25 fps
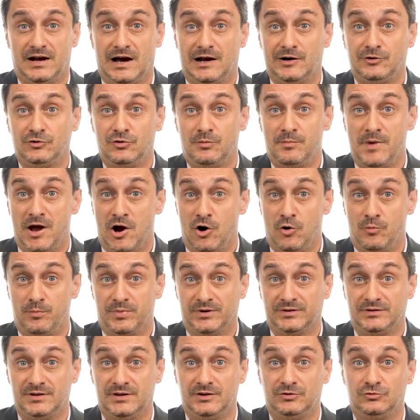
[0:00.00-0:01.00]

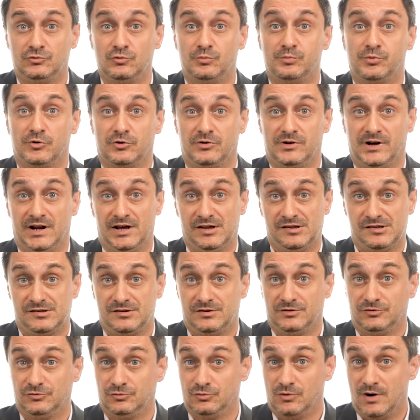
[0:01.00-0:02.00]
cardiomyopathy to
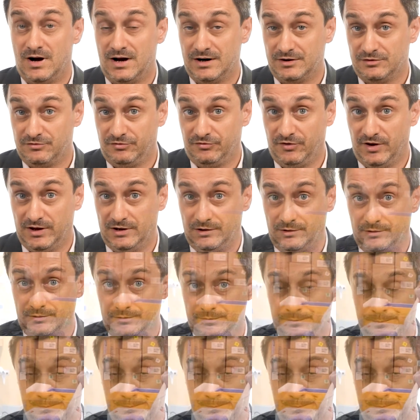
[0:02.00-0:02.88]
progress to heart failure.